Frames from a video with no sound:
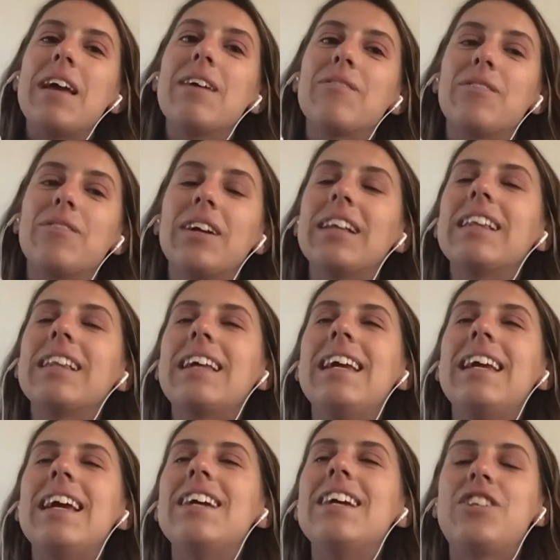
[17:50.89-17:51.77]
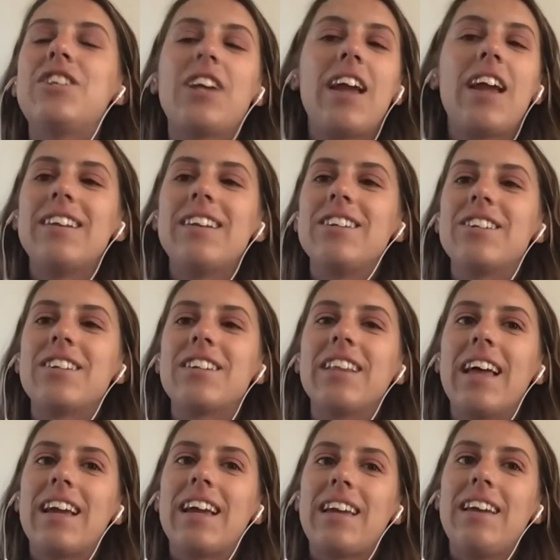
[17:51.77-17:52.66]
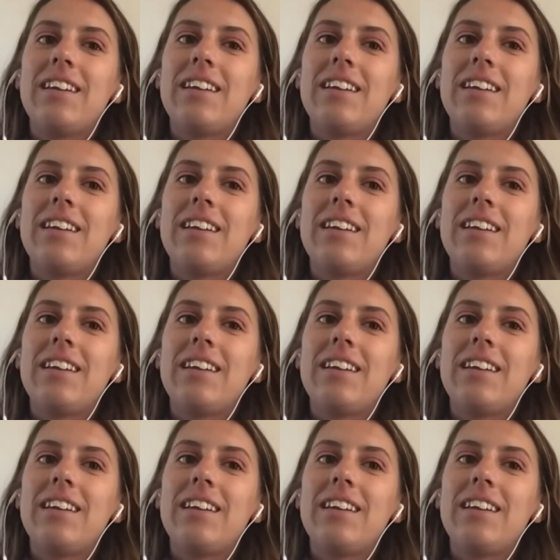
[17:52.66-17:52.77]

it changed, like